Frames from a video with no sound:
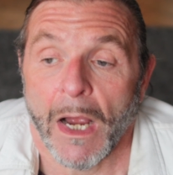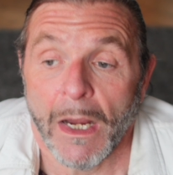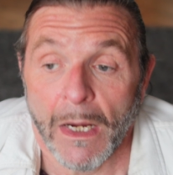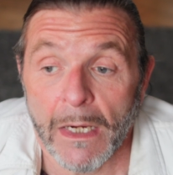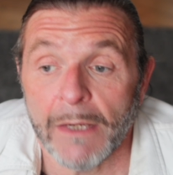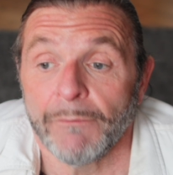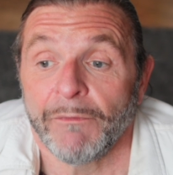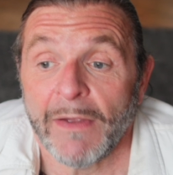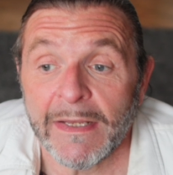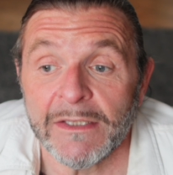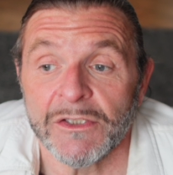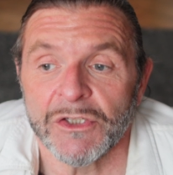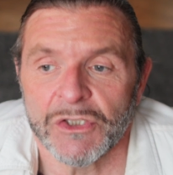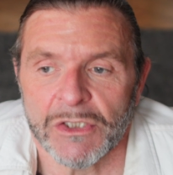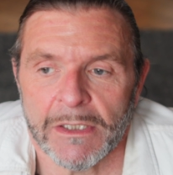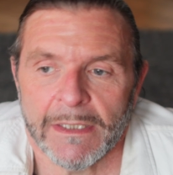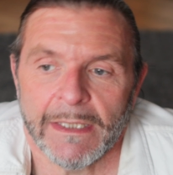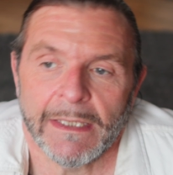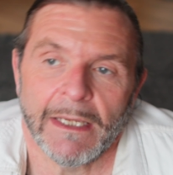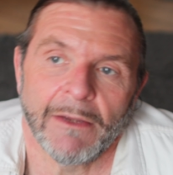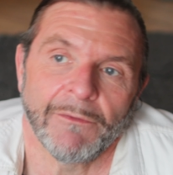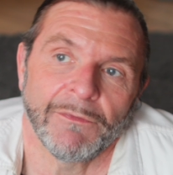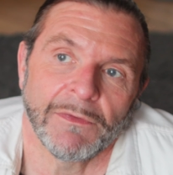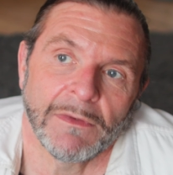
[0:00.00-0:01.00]

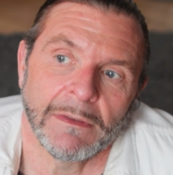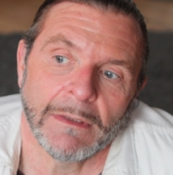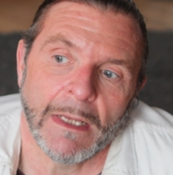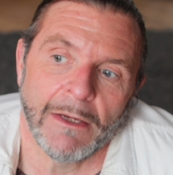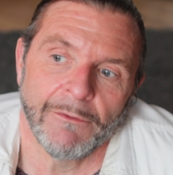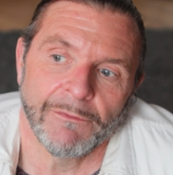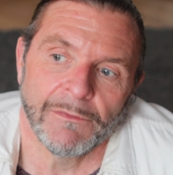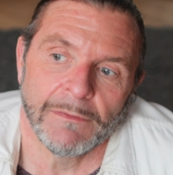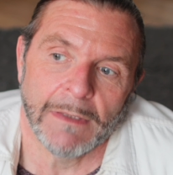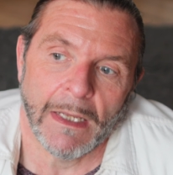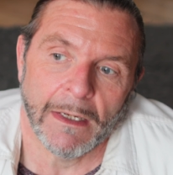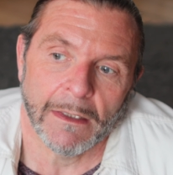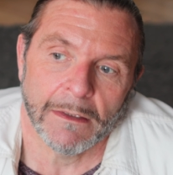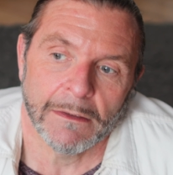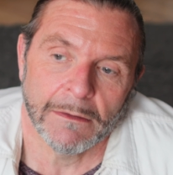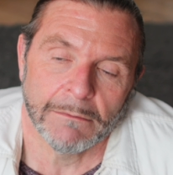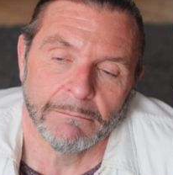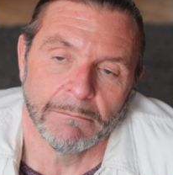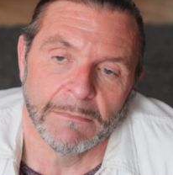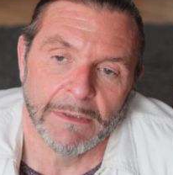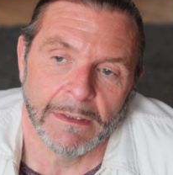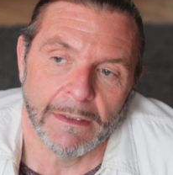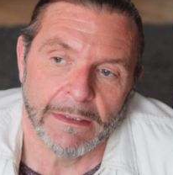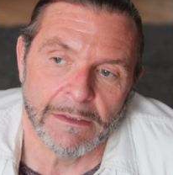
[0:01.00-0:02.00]
Eventually, if luck
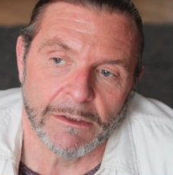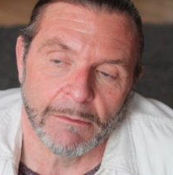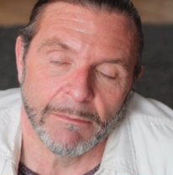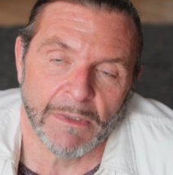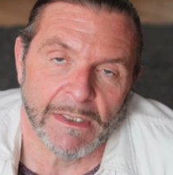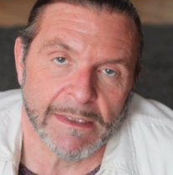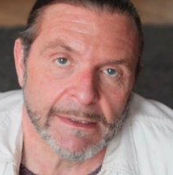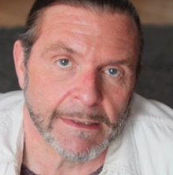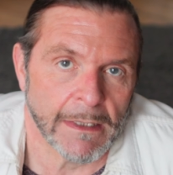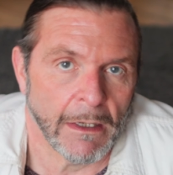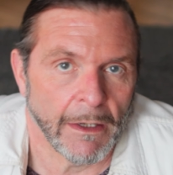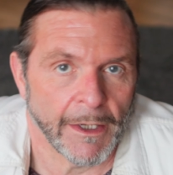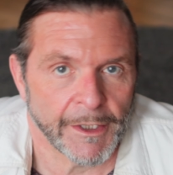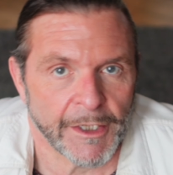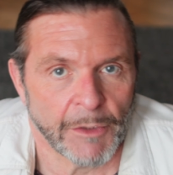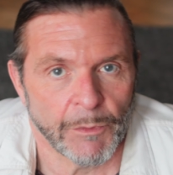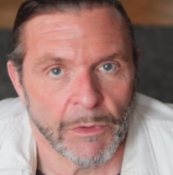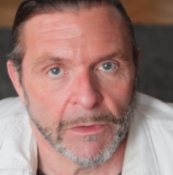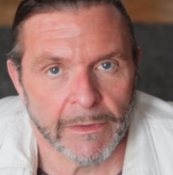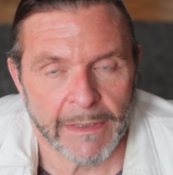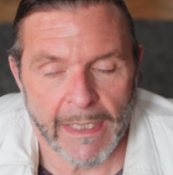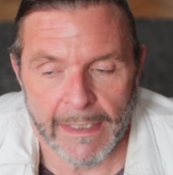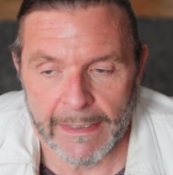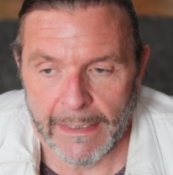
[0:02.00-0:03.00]
is on my side, I
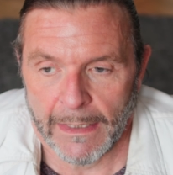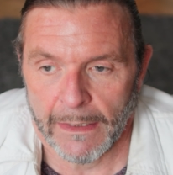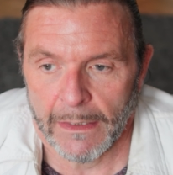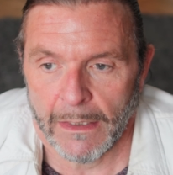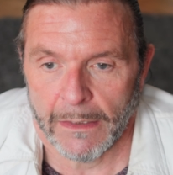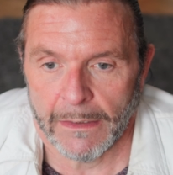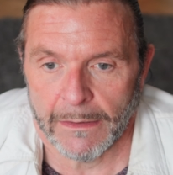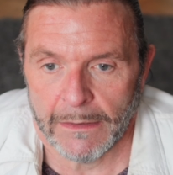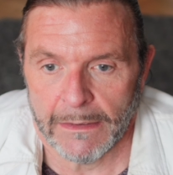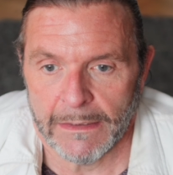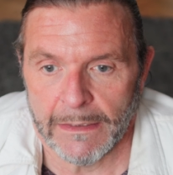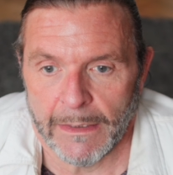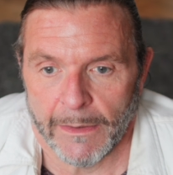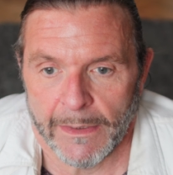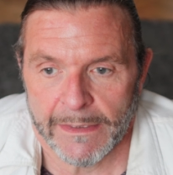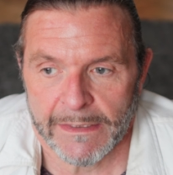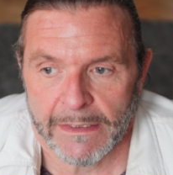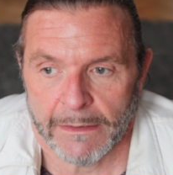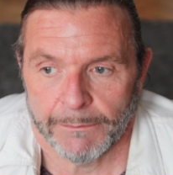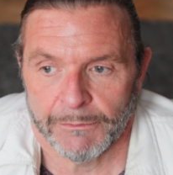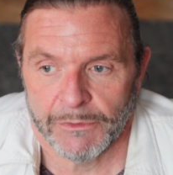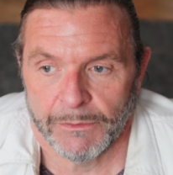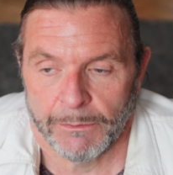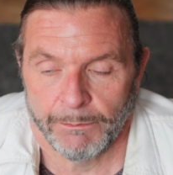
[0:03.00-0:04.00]
will get it. You know, it's
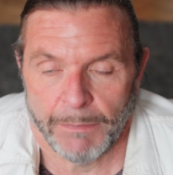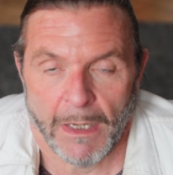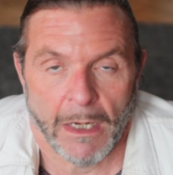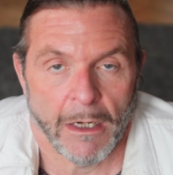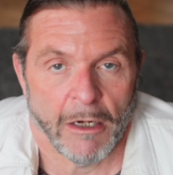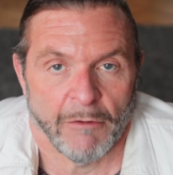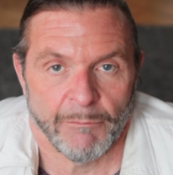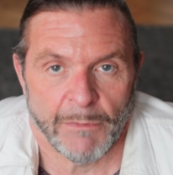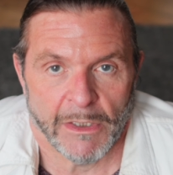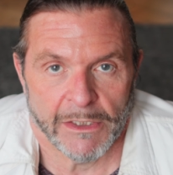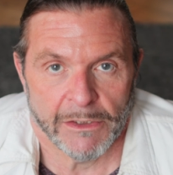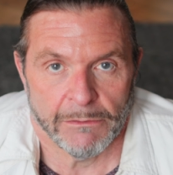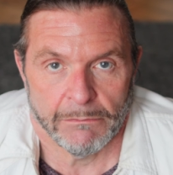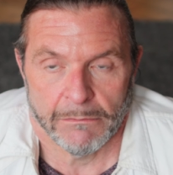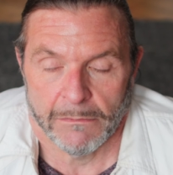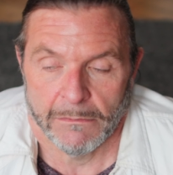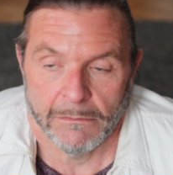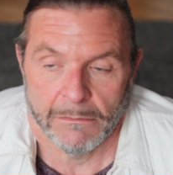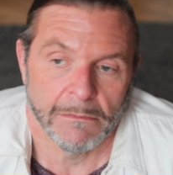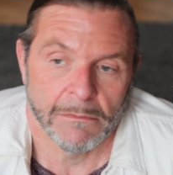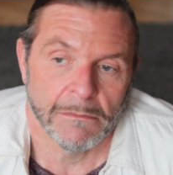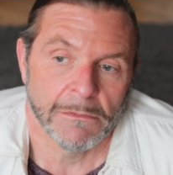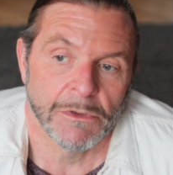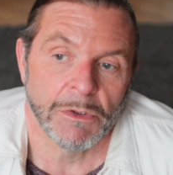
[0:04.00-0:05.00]
a part of my
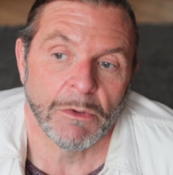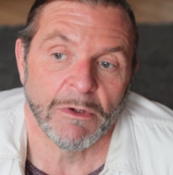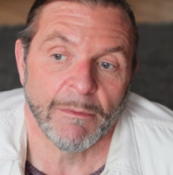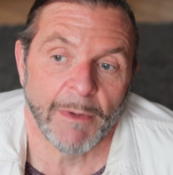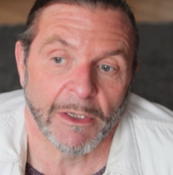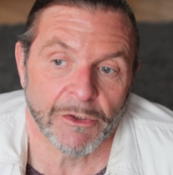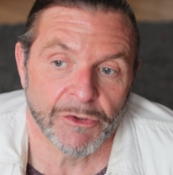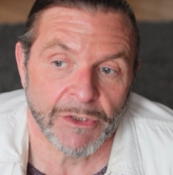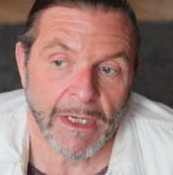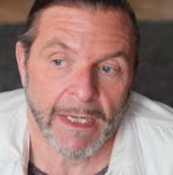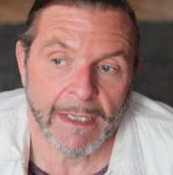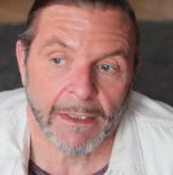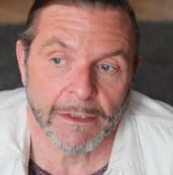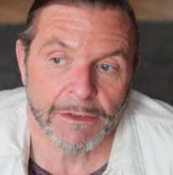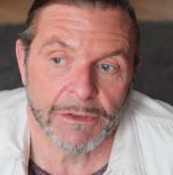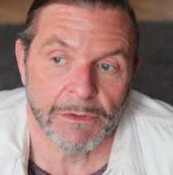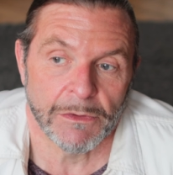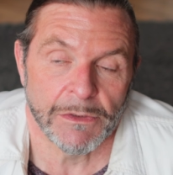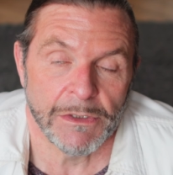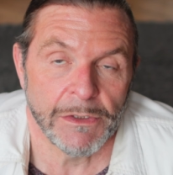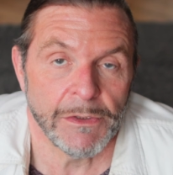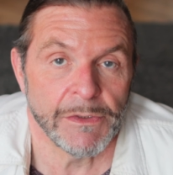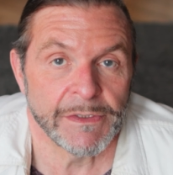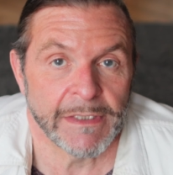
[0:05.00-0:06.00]
tool of my trade. I do
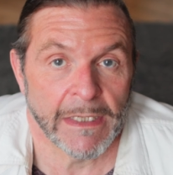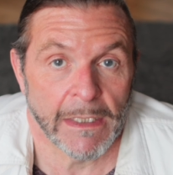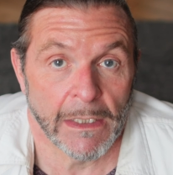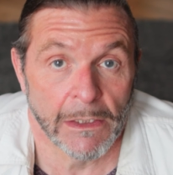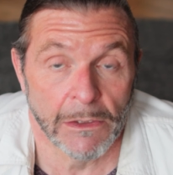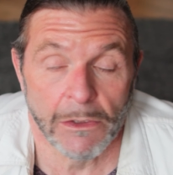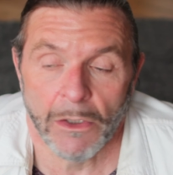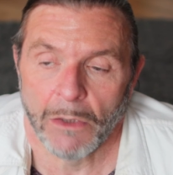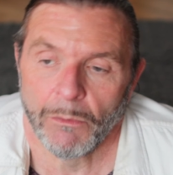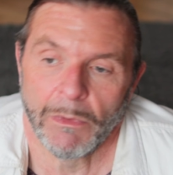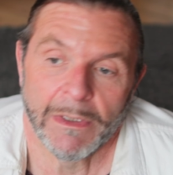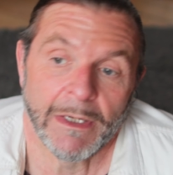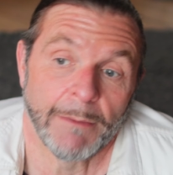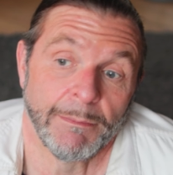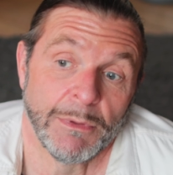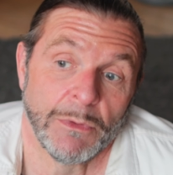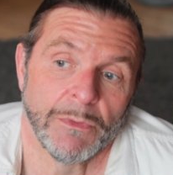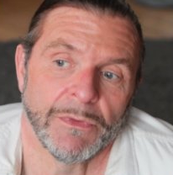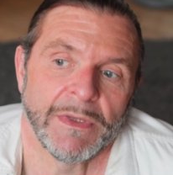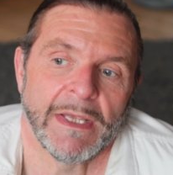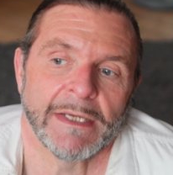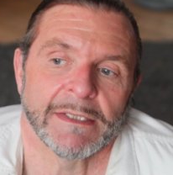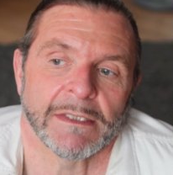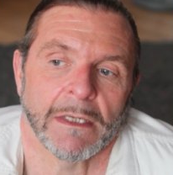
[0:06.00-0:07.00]
use it a lot. When I
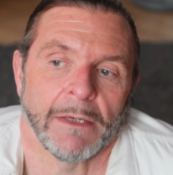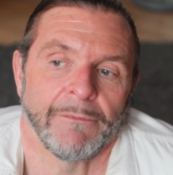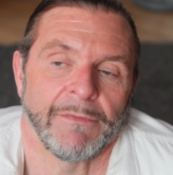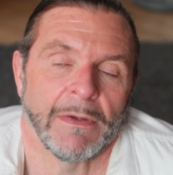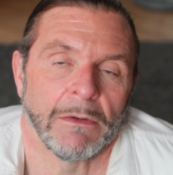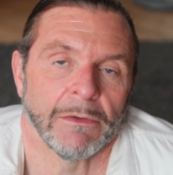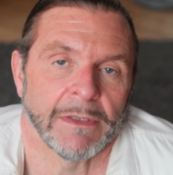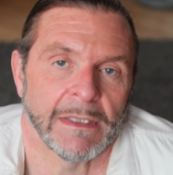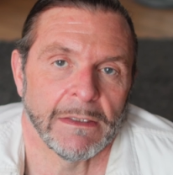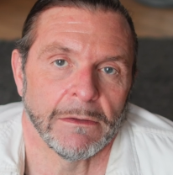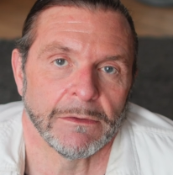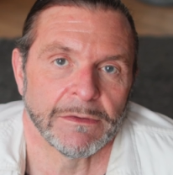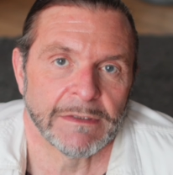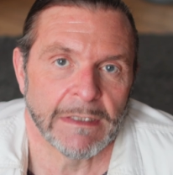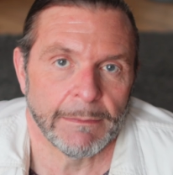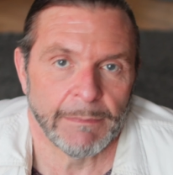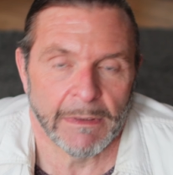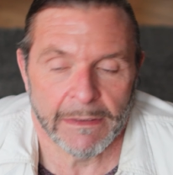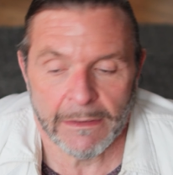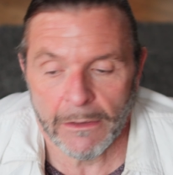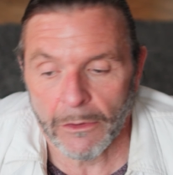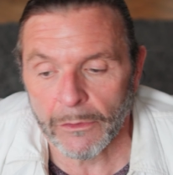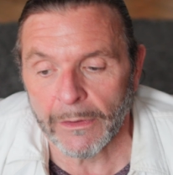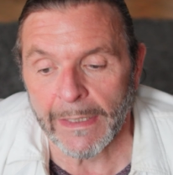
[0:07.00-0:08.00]
bought this, I felt guilty,
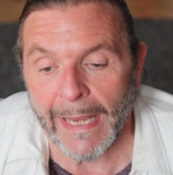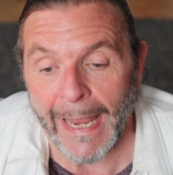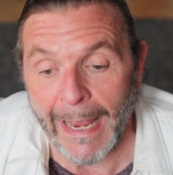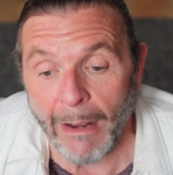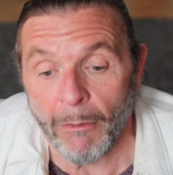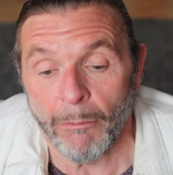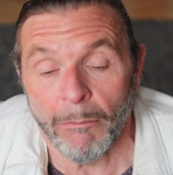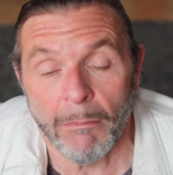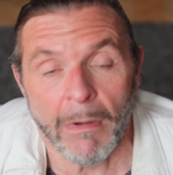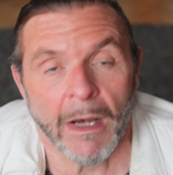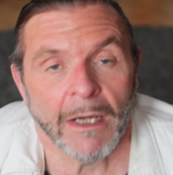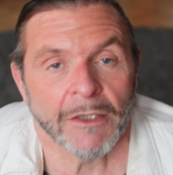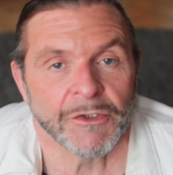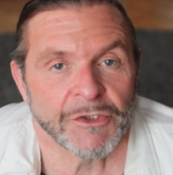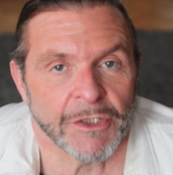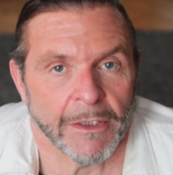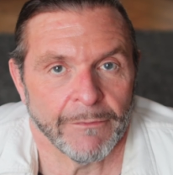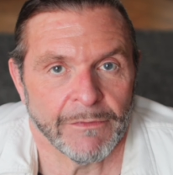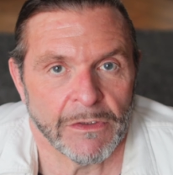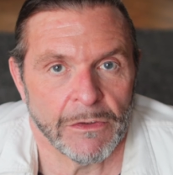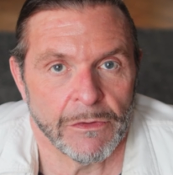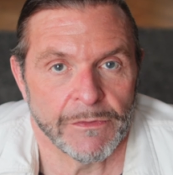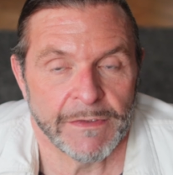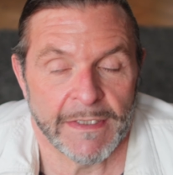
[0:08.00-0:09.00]
but look how much
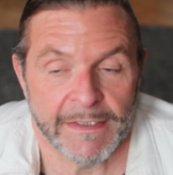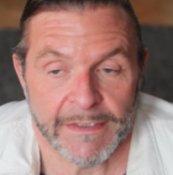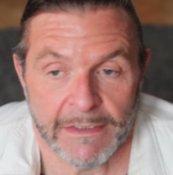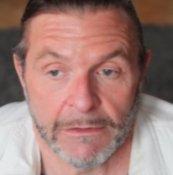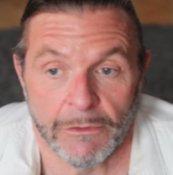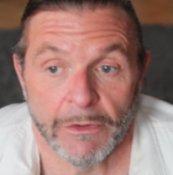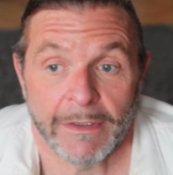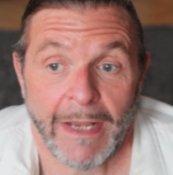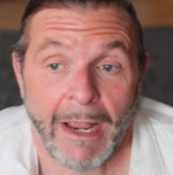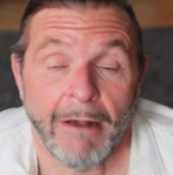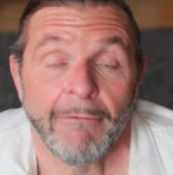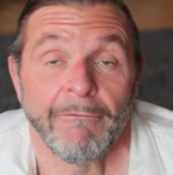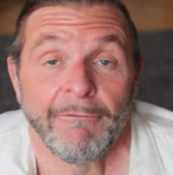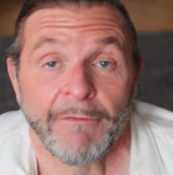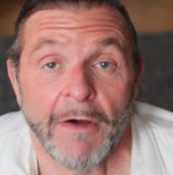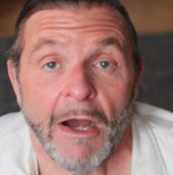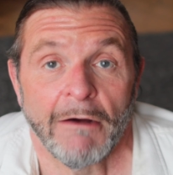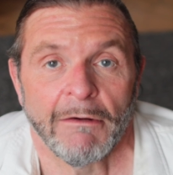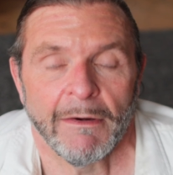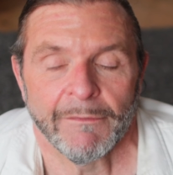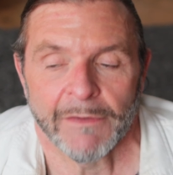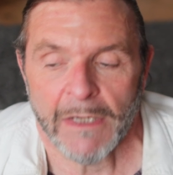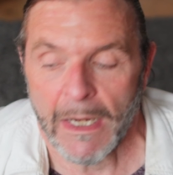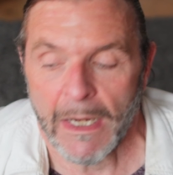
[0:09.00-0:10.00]
I've used this and look how far I've